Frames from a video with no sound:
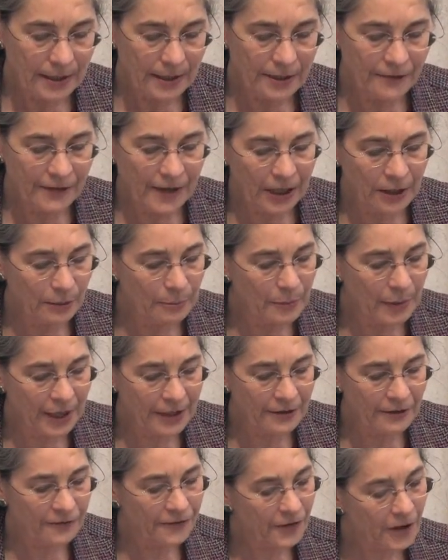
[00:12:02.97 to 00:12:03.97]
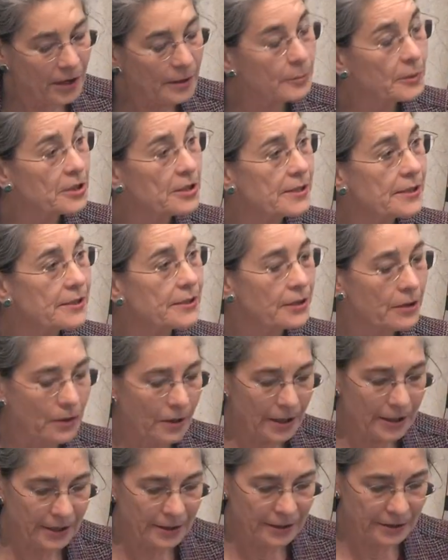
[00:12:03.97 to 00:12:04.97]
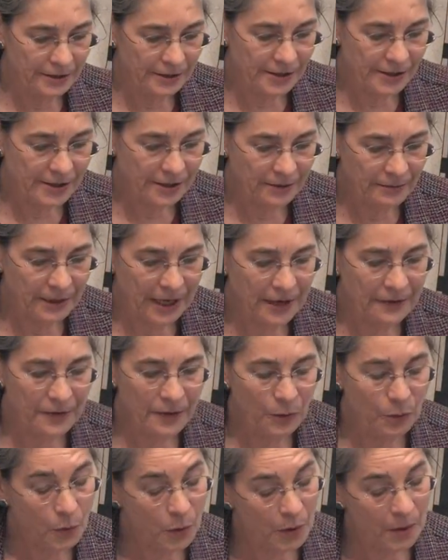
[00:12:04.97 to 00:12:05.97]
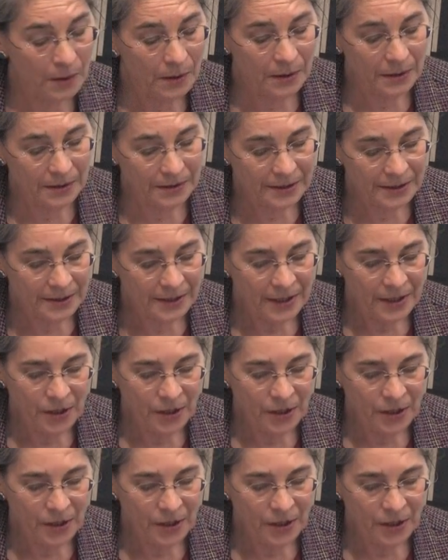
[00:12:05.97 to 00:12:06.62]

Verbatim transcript: developed by the farmers and gardeners around the world